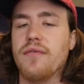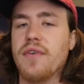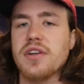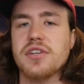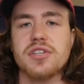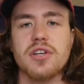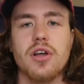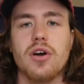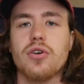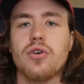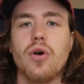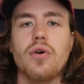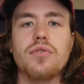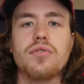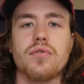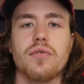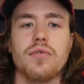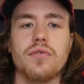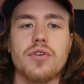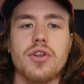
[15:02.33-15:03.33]
eventually go
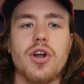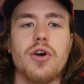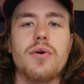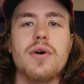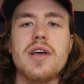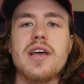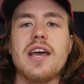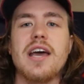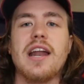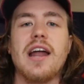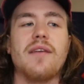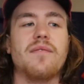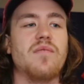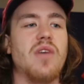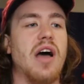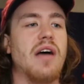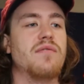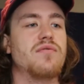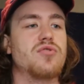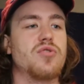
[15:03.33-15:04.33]
through, and
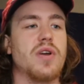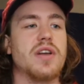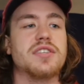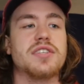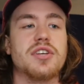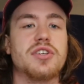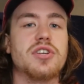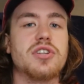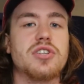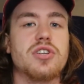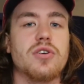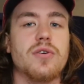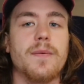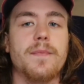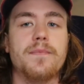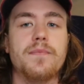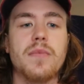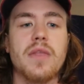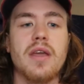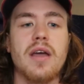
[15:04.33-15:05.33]
I've transitioned to,
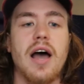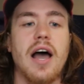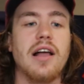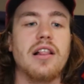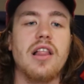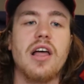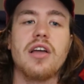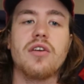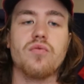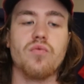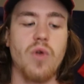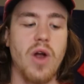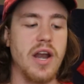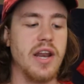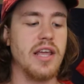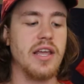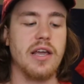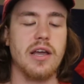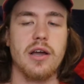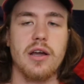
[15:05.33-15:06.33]
I like
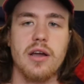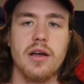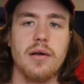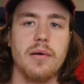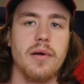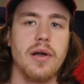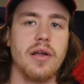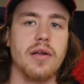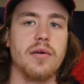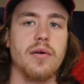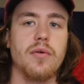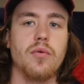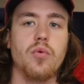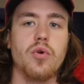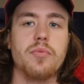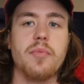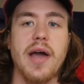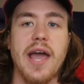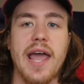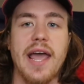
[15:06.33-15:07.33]
writing like
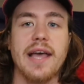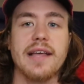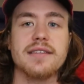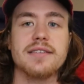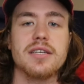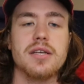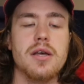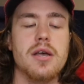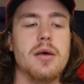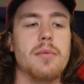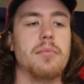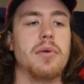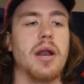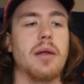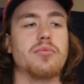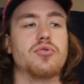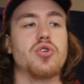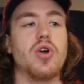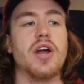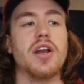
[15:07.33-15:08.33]
with my hands, but
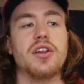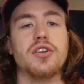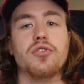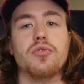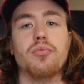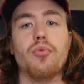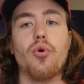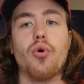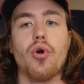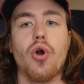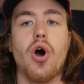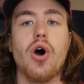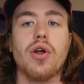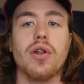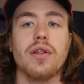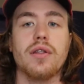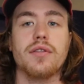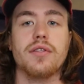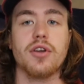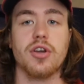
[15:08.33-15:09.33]
I'm trying to do more
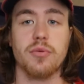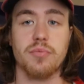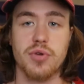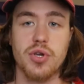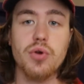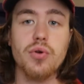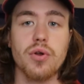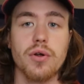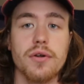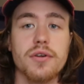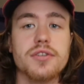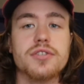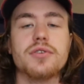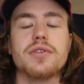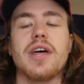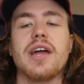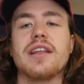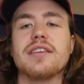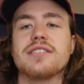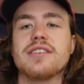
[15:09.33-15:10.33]
on the computer so
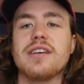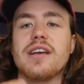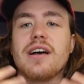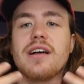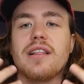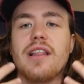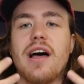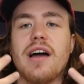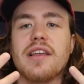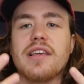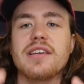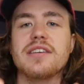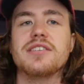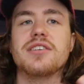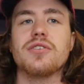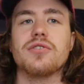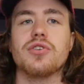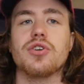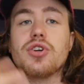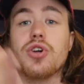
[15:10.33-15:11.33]
that it's a lot
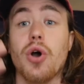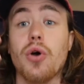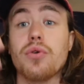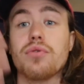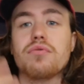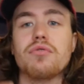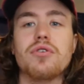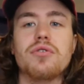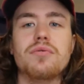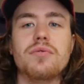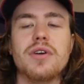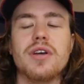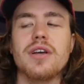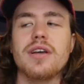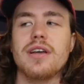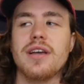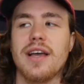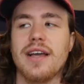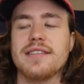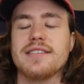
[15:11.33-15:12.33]
easier to go through.
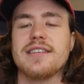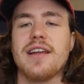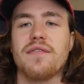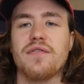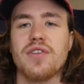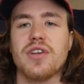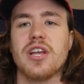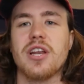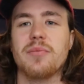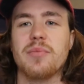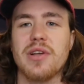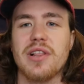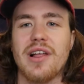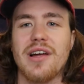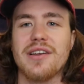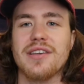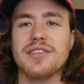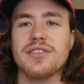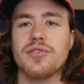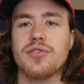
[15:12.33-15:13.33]
It's definitely going to be a
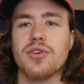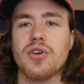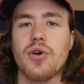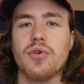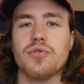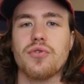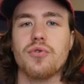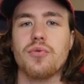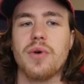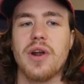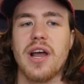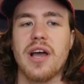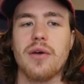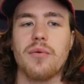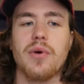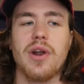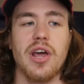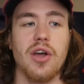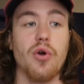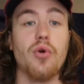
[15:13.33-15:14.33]
lot easier to go through when
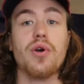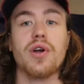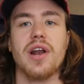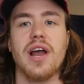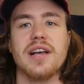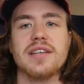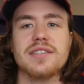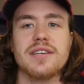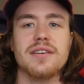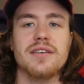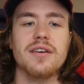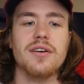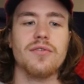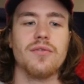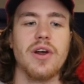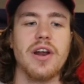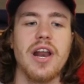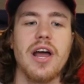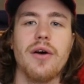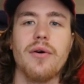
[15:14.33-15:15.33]
I organize it.
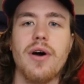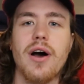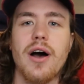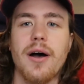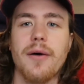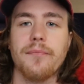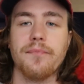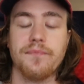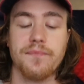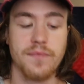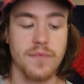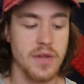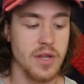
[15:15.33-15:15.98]
Right now I'm